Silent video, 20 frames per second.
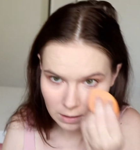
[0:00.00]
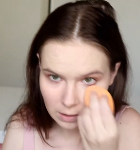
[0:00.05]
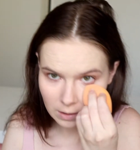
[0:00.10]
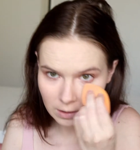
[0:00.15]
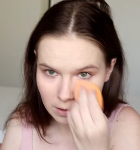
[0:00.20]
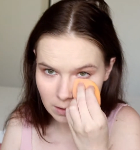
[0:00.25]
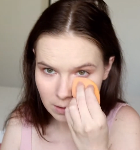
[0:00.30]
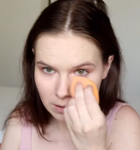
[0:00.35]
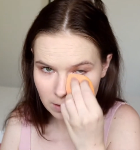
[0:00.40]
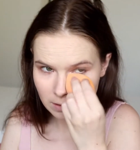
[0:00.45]

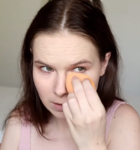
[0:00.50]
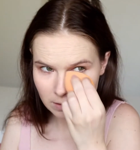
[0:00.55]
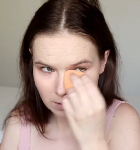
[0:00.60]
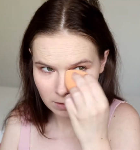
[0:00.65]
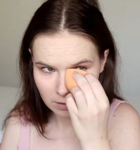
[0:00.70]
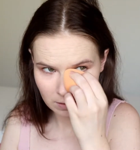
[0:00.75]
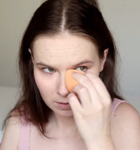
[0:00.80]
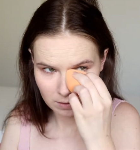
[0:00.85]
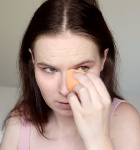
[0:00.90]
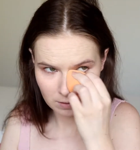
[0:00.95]

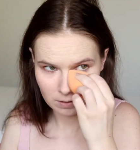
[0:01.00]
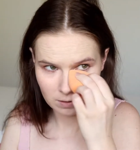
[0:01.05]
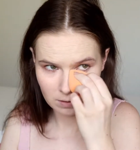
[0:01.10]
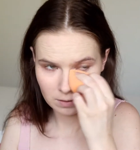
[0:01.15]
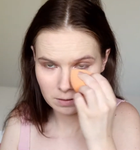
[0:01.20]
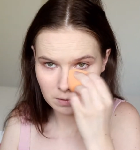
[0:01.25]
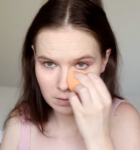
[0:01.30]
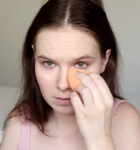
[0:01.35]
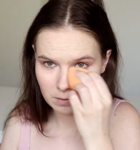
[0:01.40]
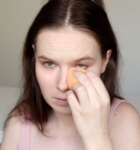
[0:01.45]

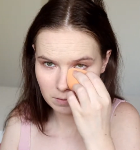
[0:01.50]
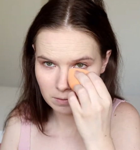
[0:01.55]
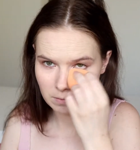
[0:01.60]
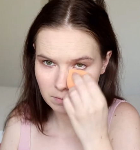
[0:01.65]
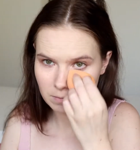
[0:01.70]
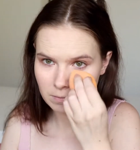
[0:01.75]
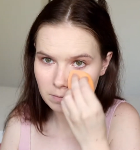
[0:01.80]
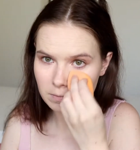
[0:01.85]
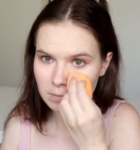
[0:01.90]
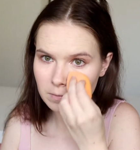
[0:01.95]

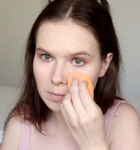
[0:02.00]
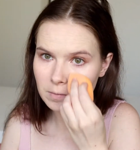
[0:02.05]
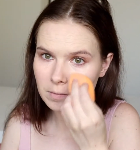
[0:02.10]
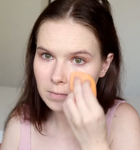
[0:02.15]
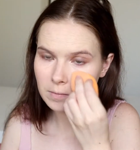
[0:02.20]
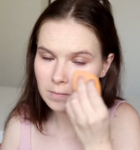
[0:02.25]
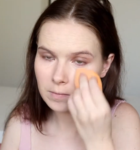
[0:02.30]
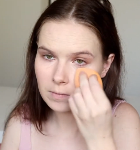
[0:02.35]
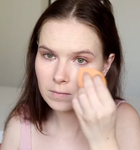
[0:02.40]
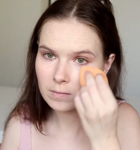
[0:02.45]

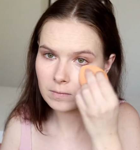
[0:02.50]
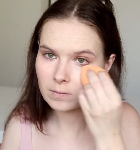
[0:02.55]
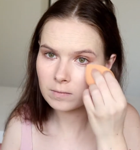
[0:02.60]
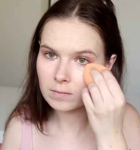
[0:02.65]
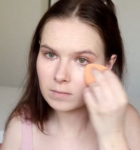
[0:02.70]
(no one is talking)